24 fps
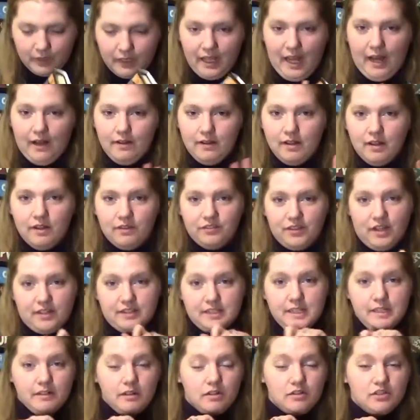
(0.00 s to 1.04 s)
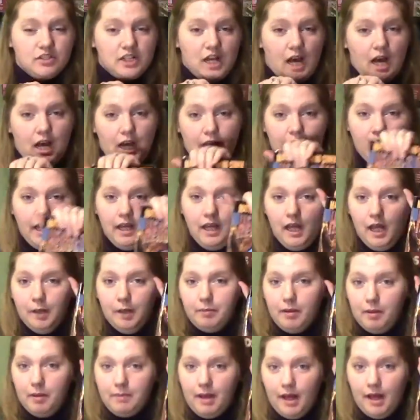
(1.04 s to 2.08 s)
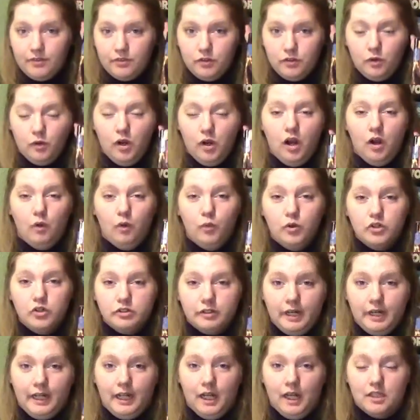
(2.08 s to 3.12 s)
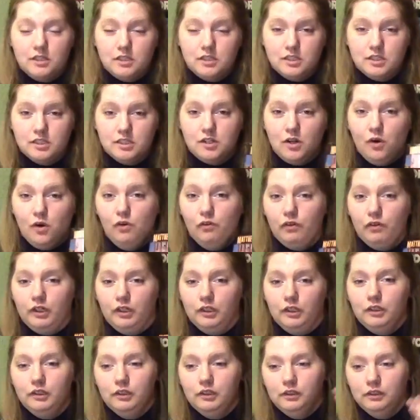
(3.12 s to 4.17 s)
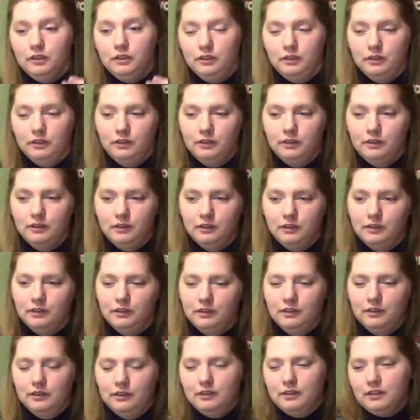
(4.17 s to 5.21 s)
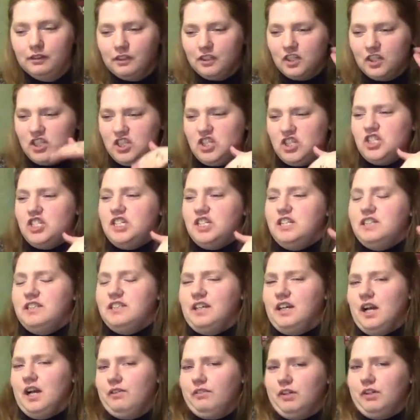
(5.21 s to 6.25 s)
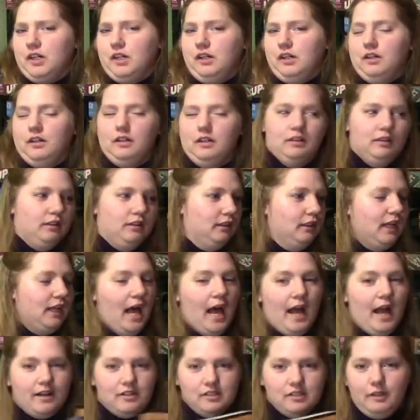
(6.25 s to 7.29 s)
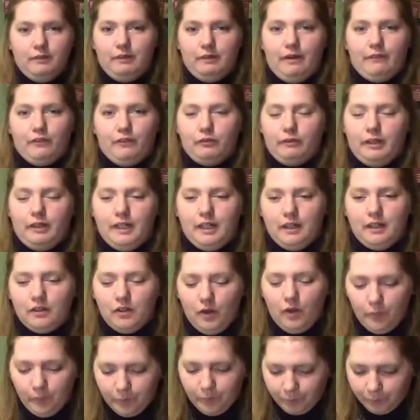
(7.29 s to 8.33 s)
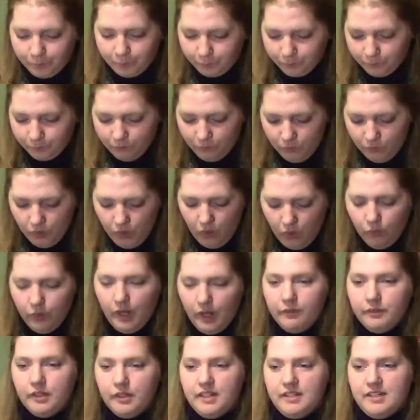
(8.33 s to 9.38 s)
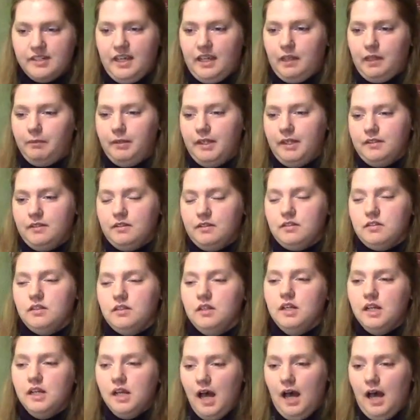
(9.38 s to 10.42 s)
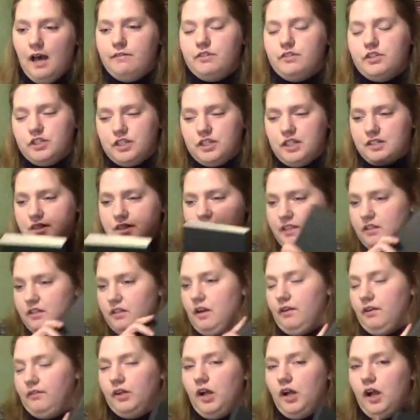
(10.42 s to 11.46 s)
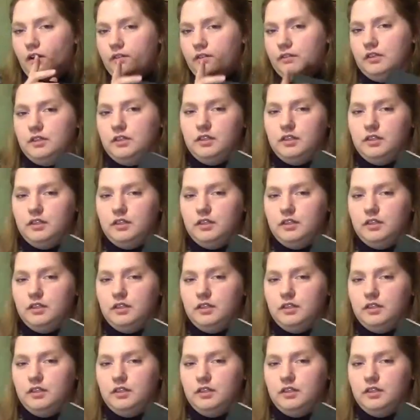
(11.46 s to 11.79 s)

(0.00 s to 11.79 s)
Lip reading: Yeah, that's Heroes Die by Matthew Woodring Stover. Look at this cheesy cover. Actually, when I was reading it, though, when I would, like, take it places, I would just, like, take the cover off.